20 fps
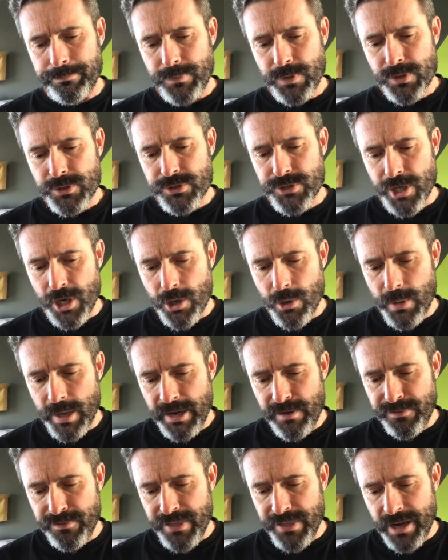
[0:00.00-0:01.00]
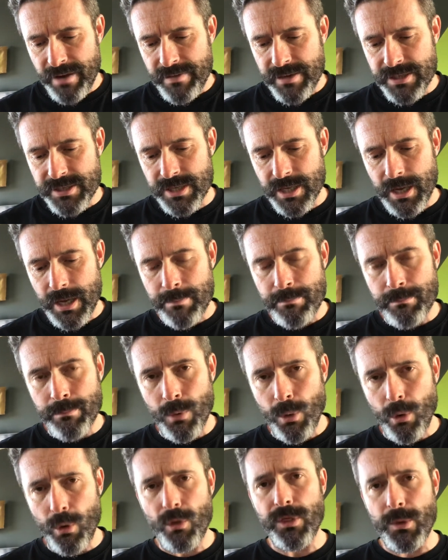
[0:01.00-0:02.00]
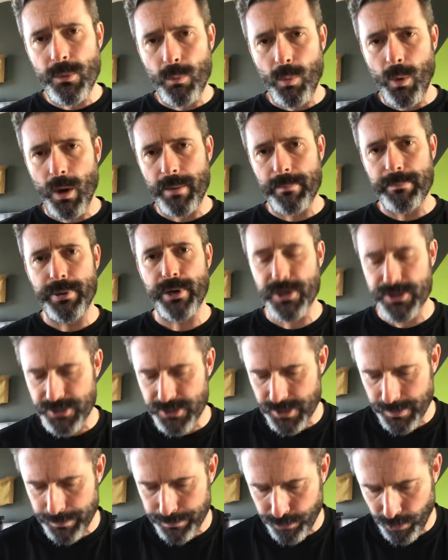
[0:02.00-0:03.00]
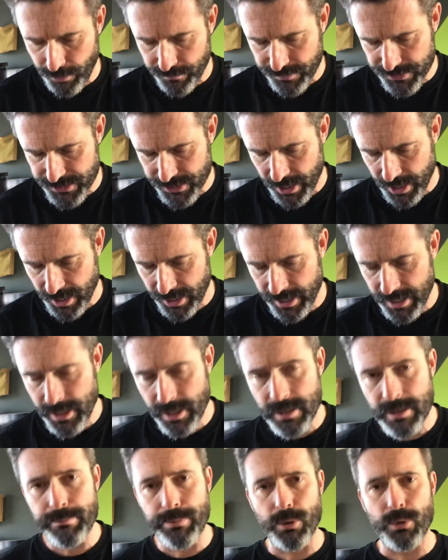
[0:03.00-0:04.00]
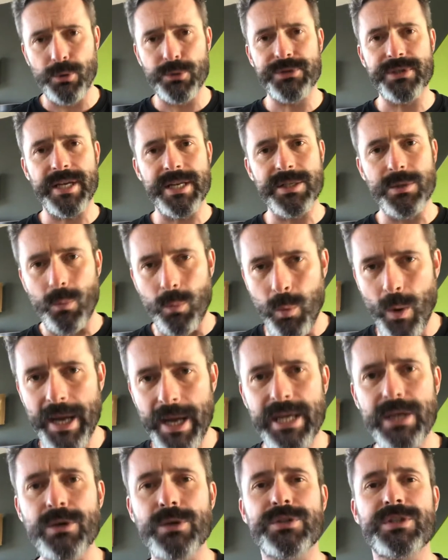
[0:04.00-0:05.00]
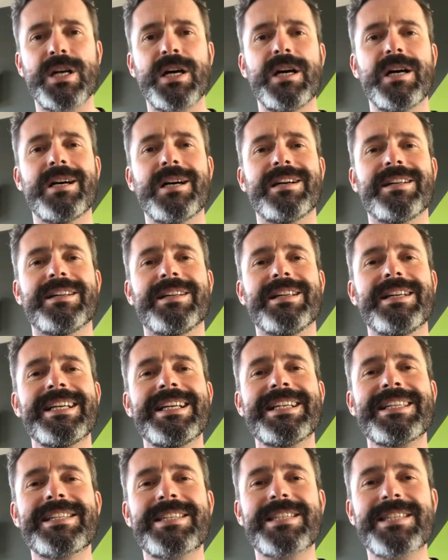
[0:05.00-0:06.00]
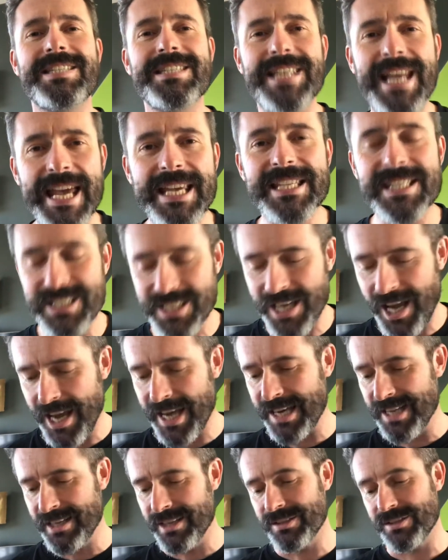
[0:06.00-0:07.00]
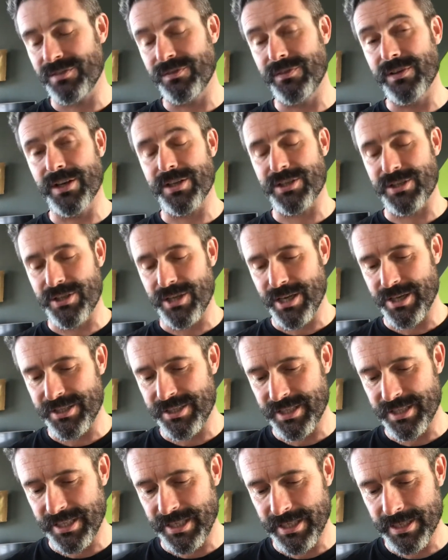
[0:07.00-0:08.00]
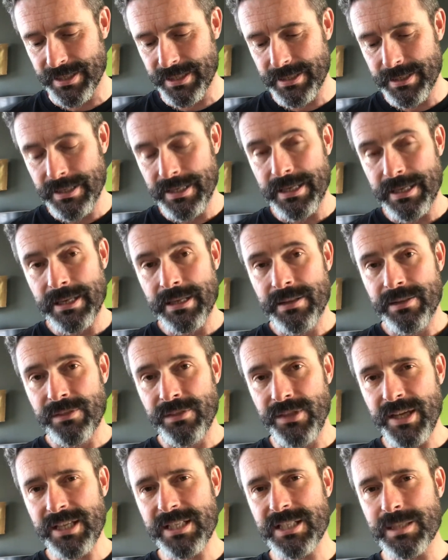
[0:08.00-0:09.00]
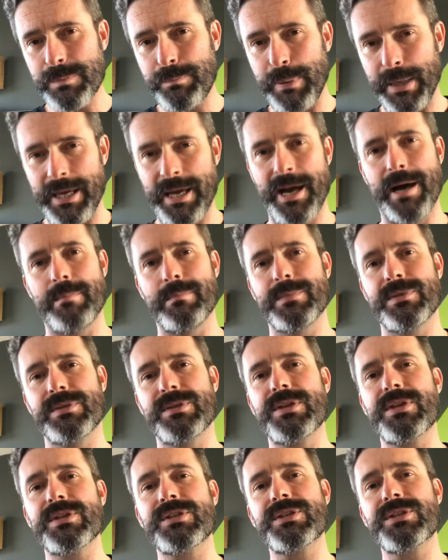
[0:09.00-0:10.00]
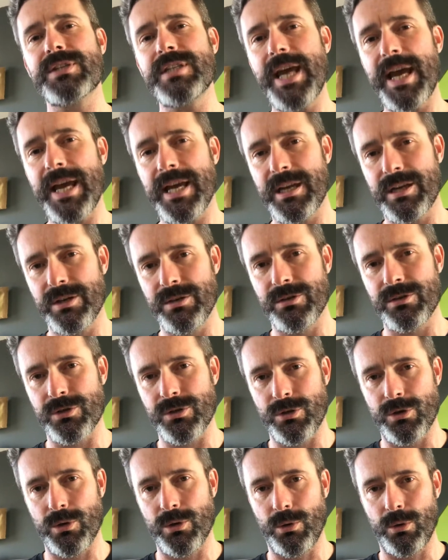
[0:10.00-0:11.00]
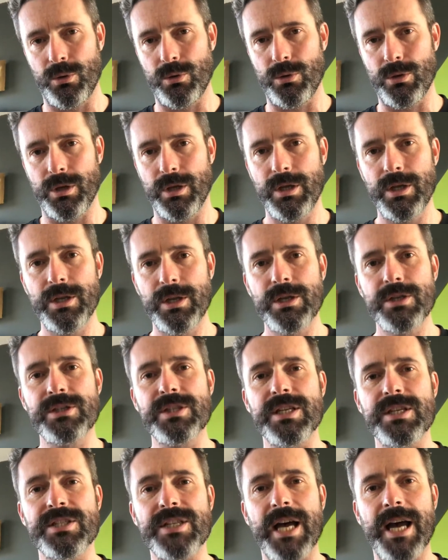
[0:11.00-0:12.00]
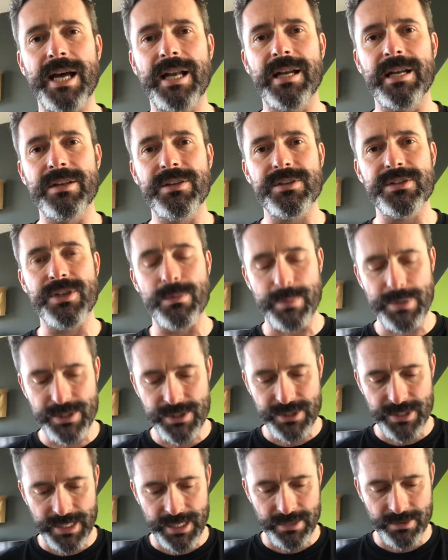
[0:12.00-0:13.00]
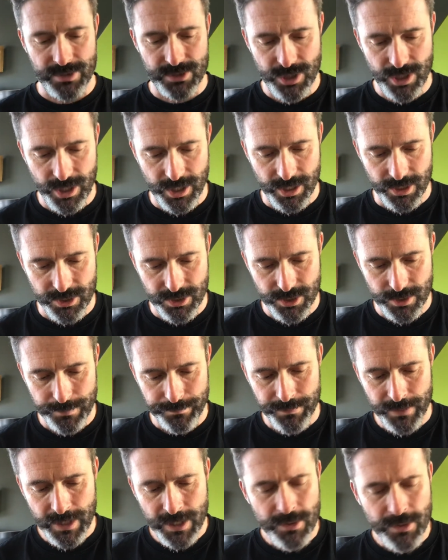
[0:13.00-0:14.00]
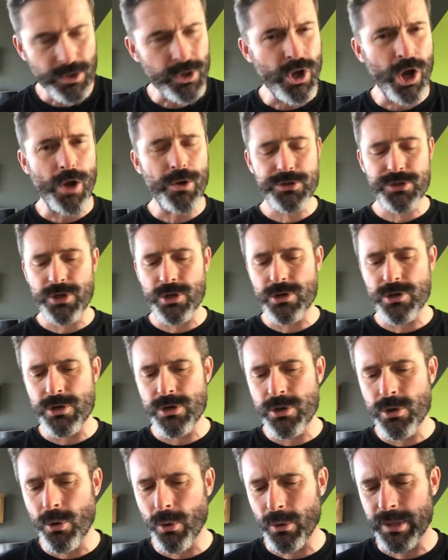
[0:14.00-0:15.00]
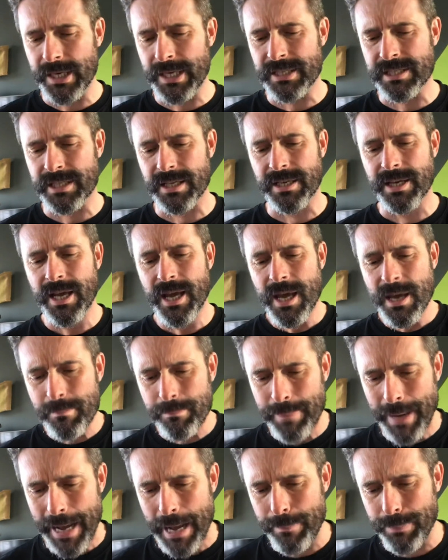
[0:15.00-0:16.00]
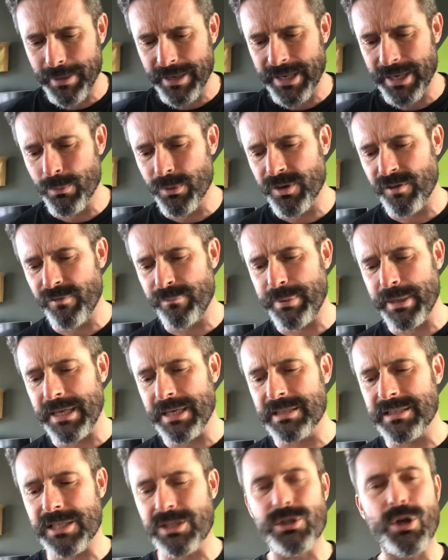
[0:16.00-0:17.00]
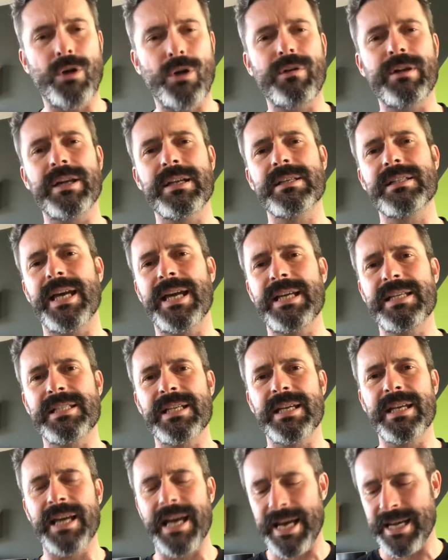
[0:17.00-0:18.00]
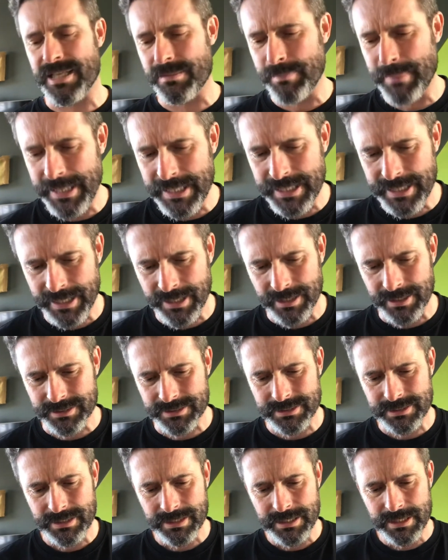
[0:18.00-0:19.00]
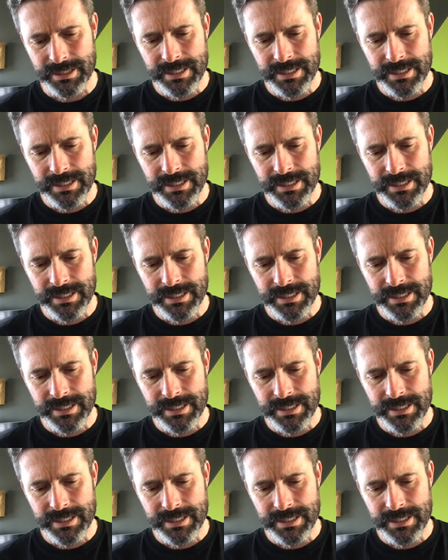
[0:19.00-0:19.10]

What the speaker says: So if there is more than one person to prophesy, Paul says, wait your turn, stay silent, verse 30. This becomes the second call to silence that we see in the church. The constant noise and babbling would have been disorientating and meaningless.